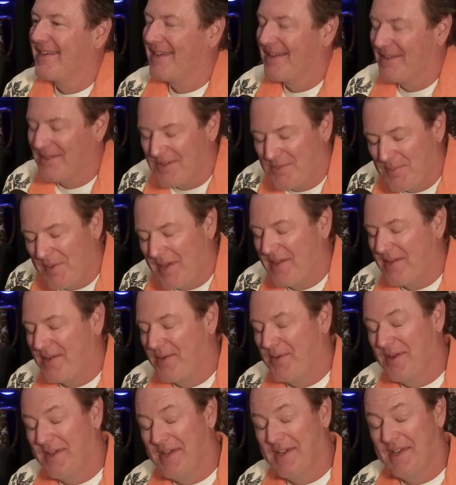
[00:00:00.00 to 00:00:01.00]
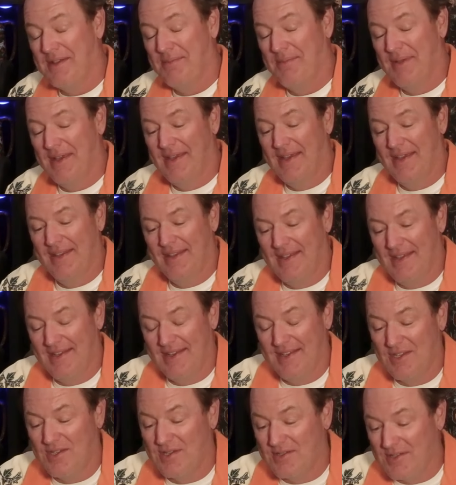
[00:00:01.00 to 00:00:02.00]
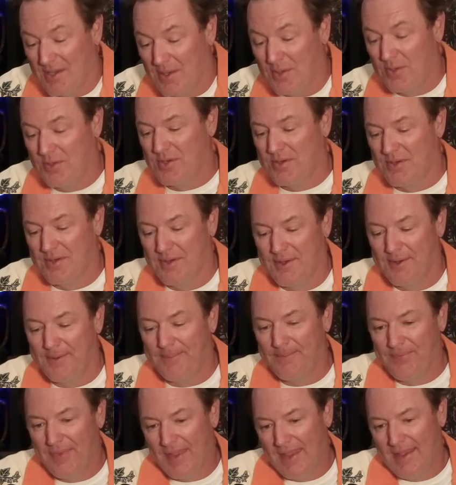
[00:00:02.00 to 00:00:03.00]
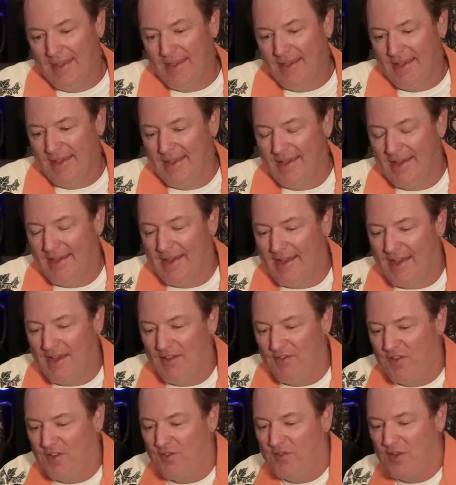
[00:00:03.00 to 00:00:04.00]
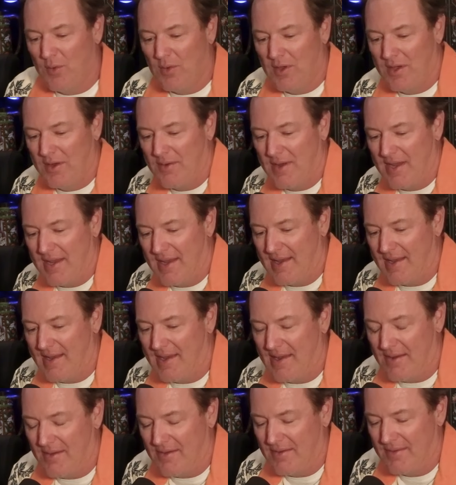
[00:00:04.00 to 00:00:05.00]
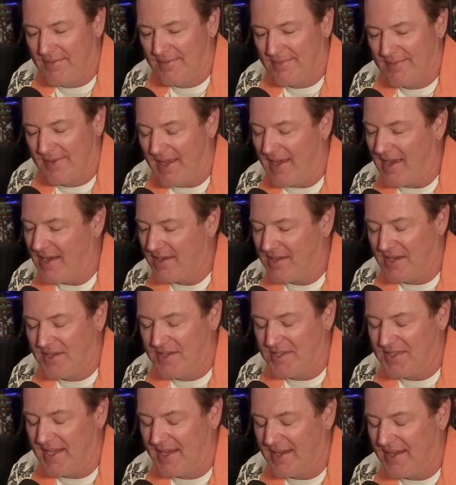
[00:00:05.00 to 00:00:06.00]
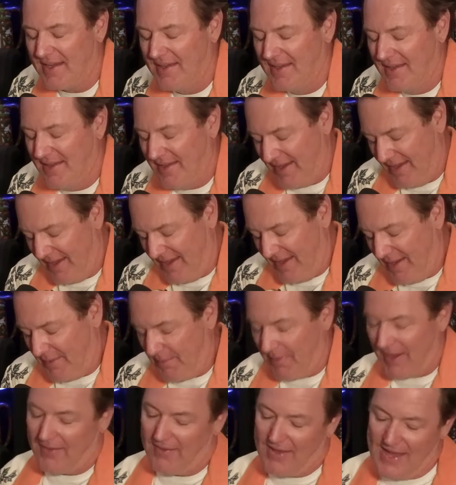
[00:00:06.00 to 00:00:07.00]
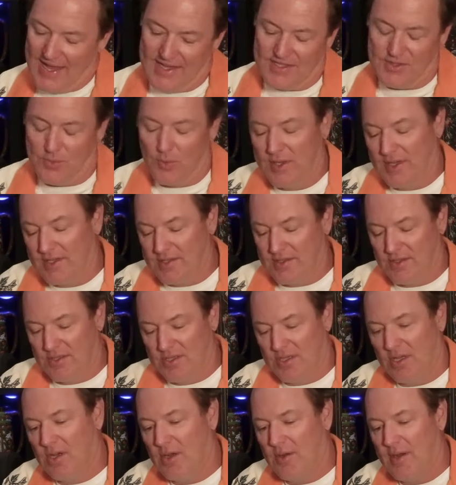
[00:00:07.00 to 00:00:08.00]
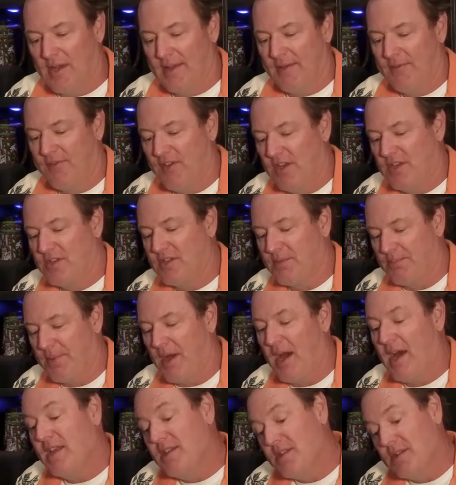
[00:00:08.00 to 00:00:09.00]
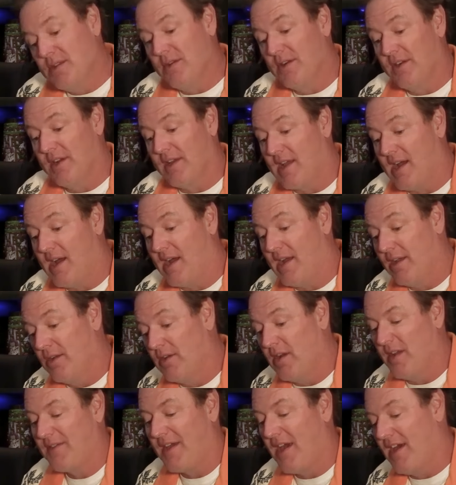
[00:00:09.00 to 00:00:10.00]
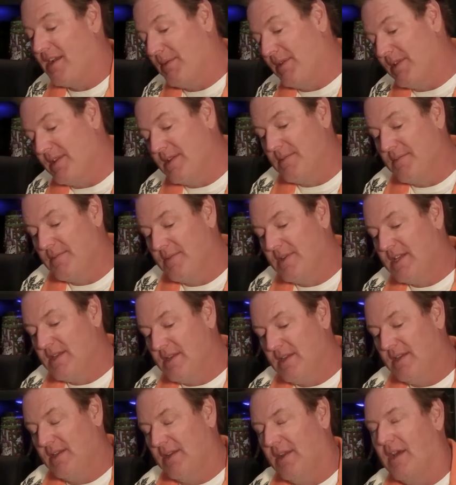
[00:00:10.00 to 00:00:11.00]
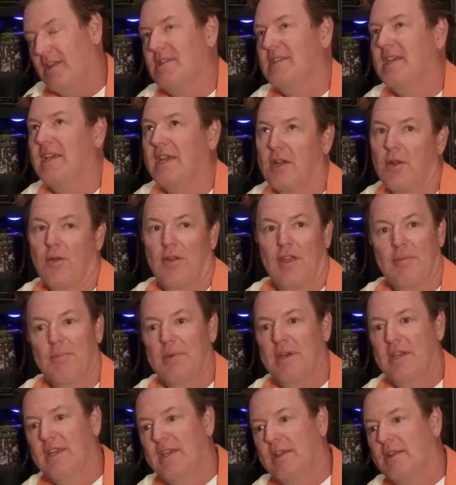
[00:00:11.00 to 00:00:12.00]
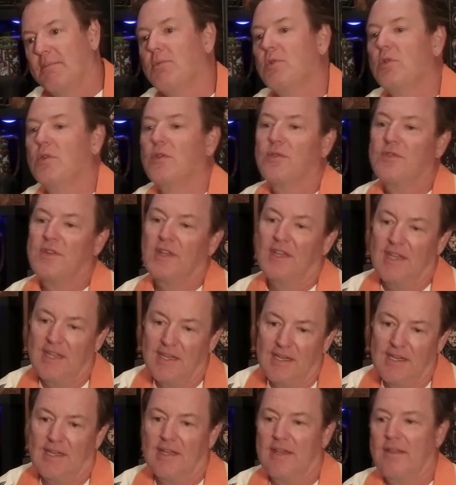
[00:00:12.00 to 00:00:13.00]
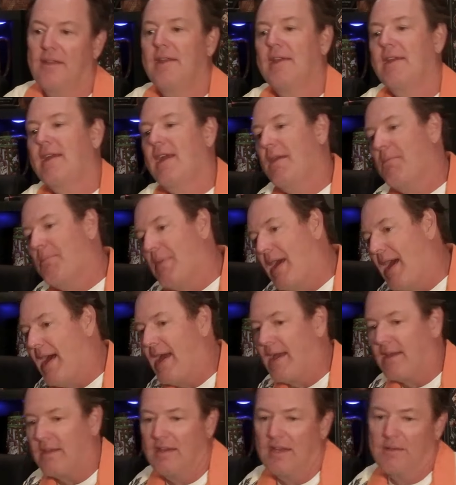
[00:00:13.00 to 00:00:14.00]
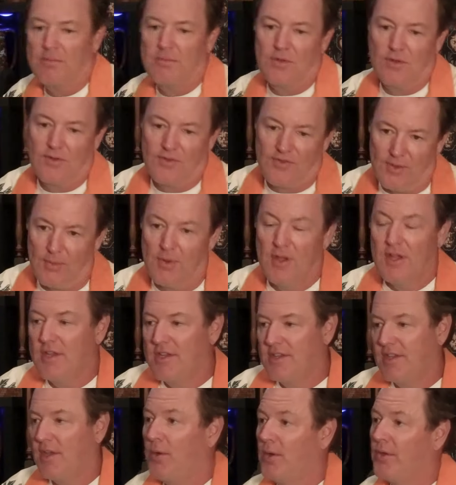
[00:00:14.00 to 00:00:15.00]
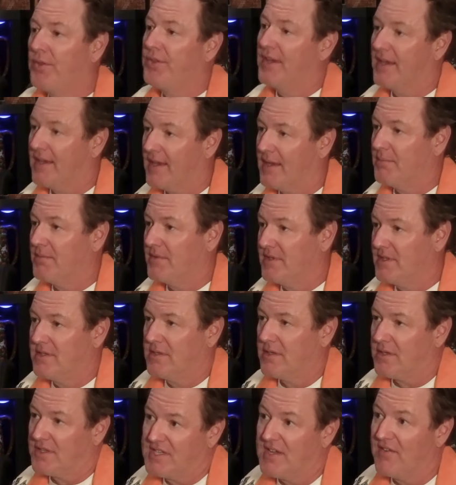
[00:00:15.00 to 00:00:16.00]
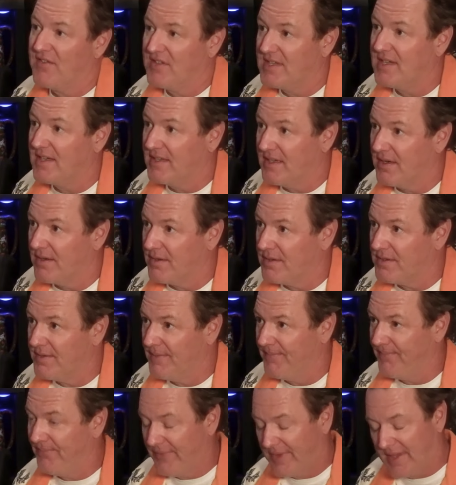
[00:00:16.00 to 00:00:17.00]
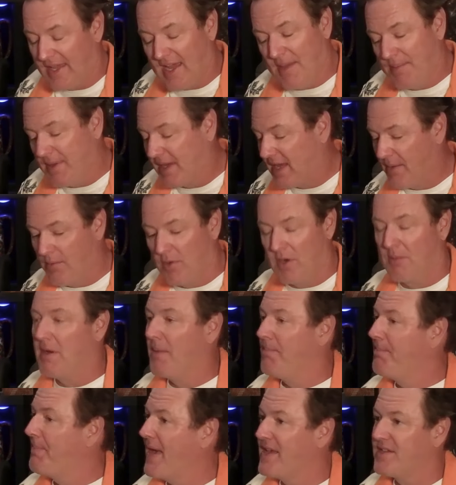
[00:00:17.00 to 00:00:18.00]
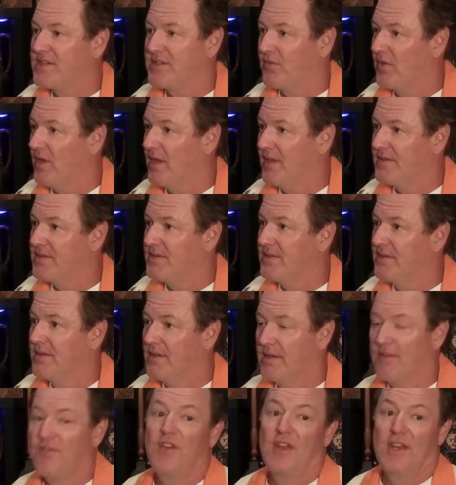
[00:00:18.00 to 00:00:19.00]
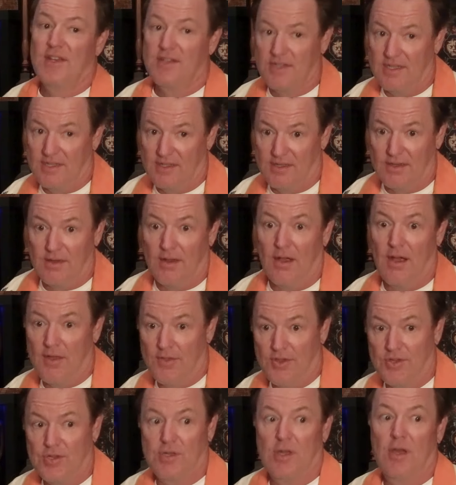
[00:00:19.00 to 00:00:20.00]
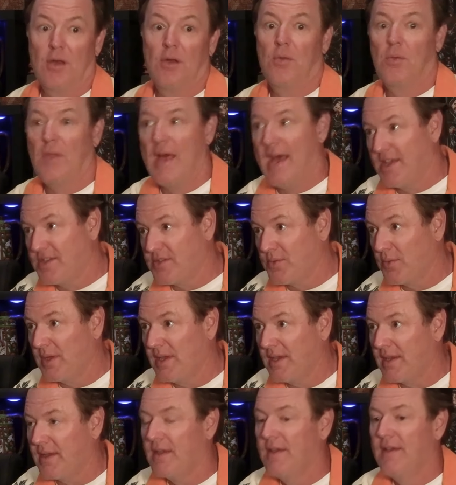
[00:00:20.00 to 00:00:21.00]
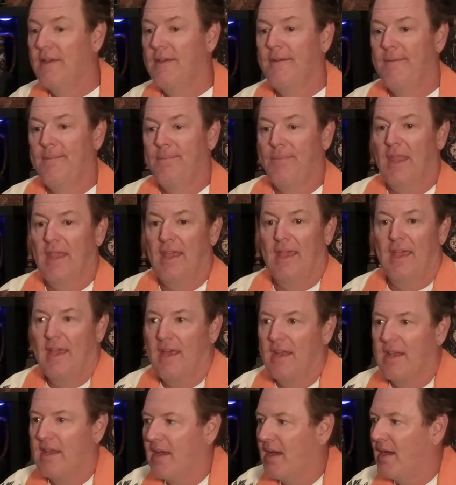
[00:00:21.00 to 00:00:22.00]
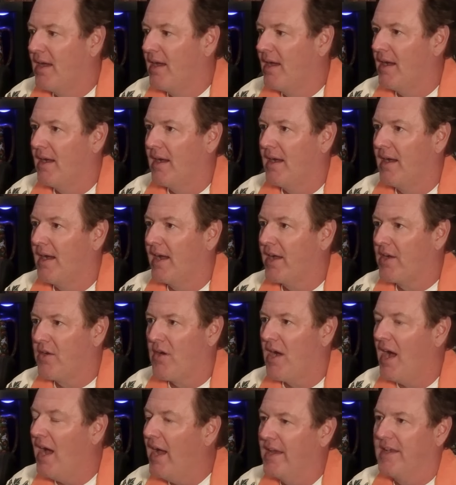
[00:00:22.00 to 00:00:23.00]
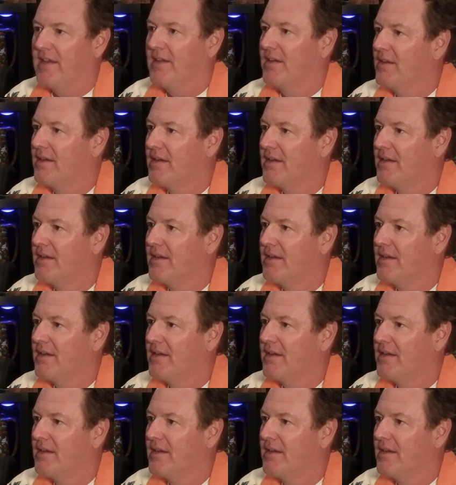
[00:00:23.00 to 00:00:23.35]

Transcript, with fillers: It goes by quick, man. That is so true. Yeah, at 51 right now. Gosh, I just had a my last week's show. I finished a bodysuit on a guy who I'd kind of been t- not tinkering, but he moved to India, then he came back, then he moved somewhere. The whole thing took 17 years. Guy became one of my best friends. Finished it on the show last week, and uh, I cried.